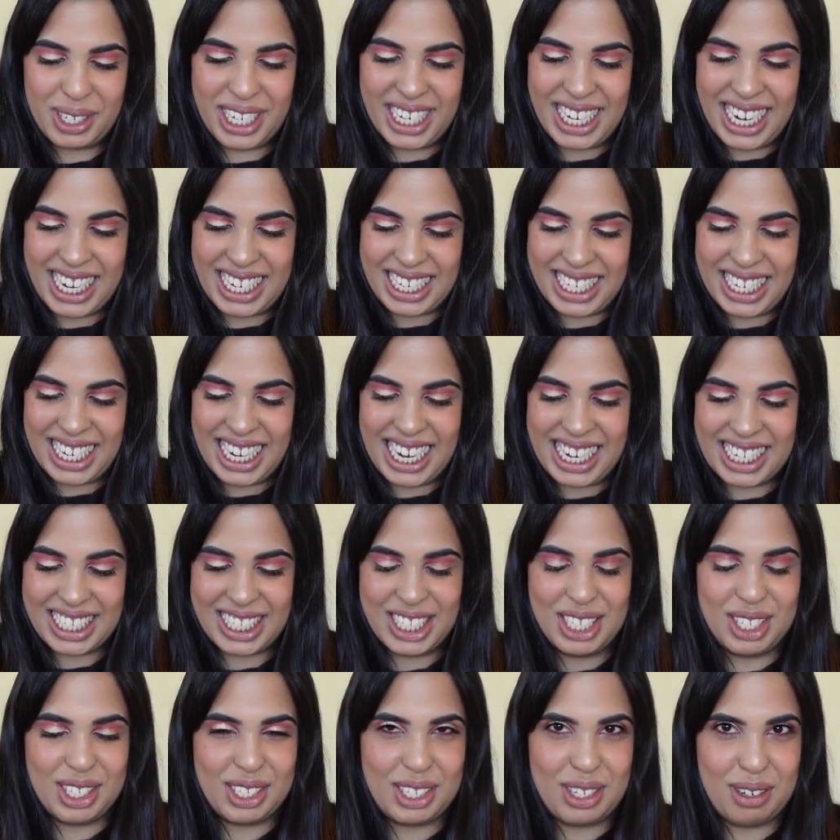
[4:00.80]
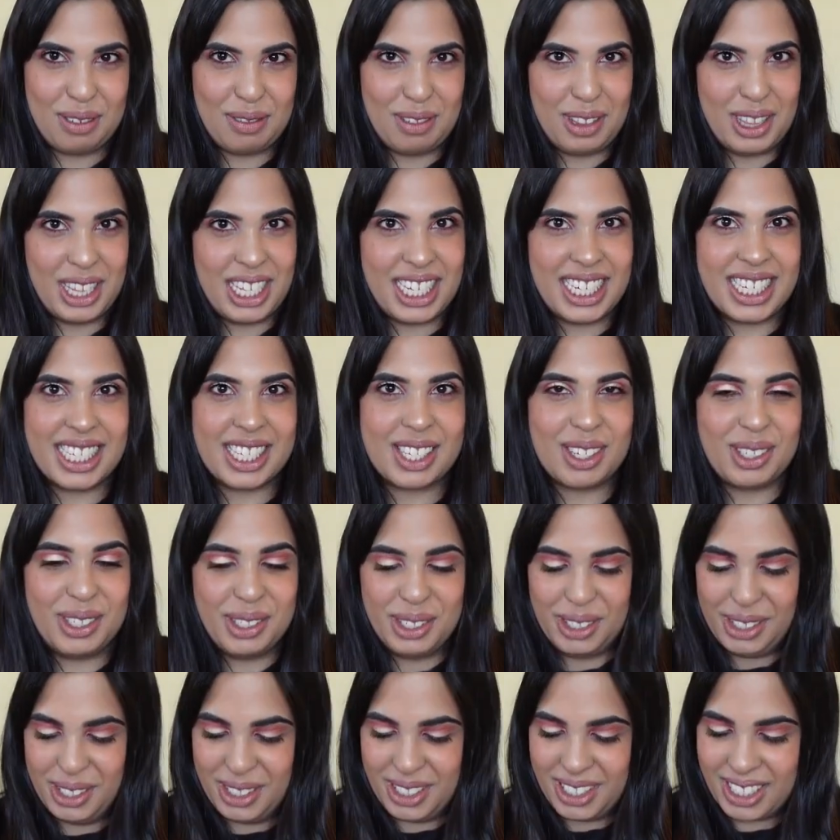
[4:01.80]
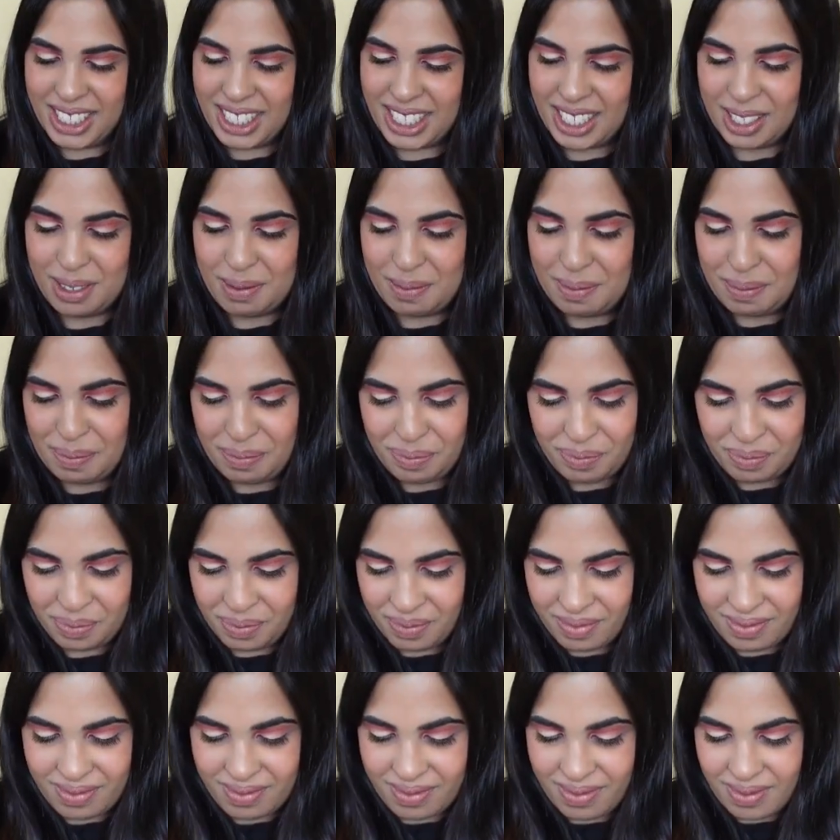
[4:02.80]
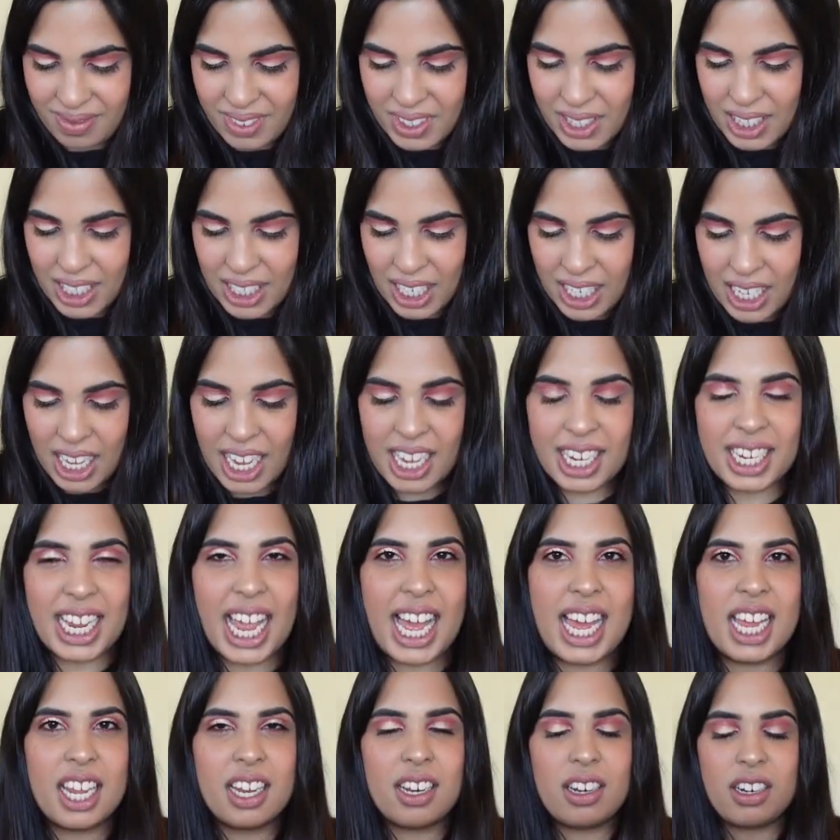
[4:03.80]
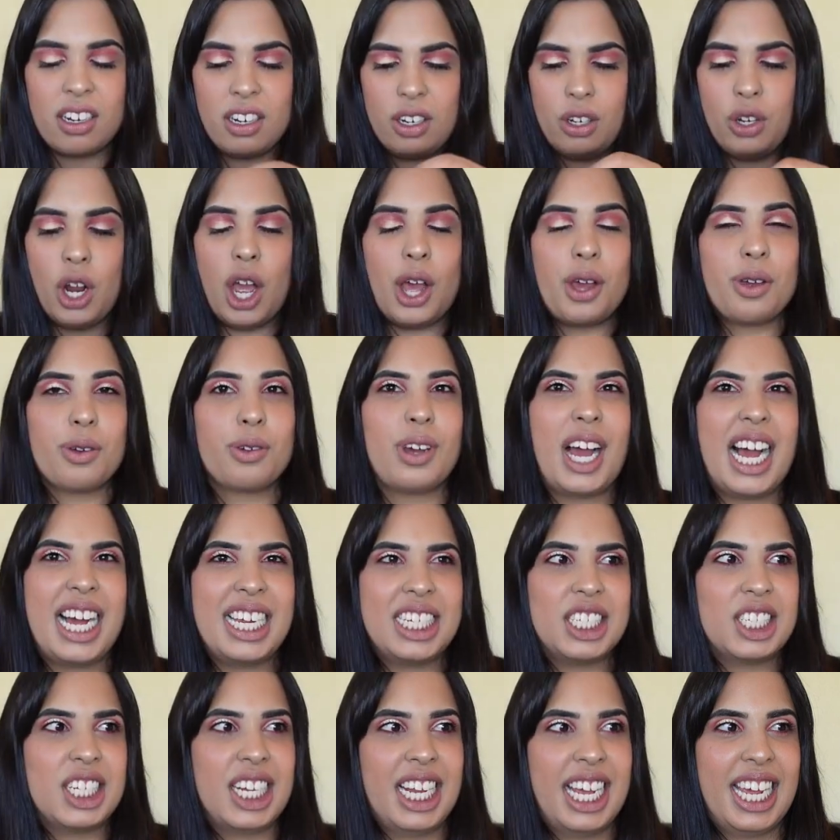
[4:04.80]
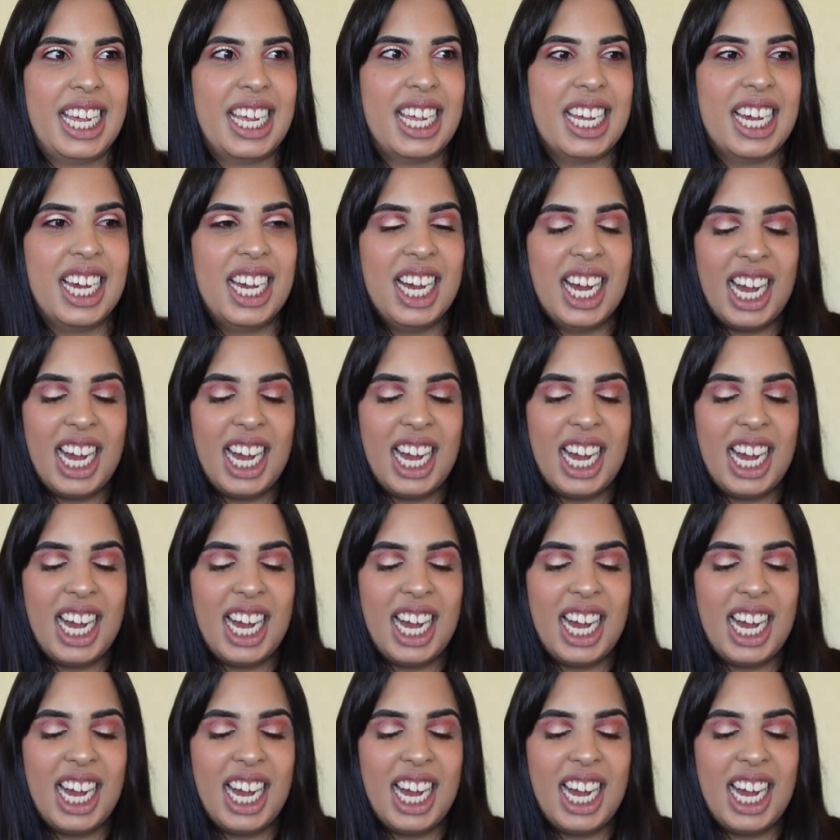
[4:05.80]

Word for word: weekend collection stuff in these hauls again no actually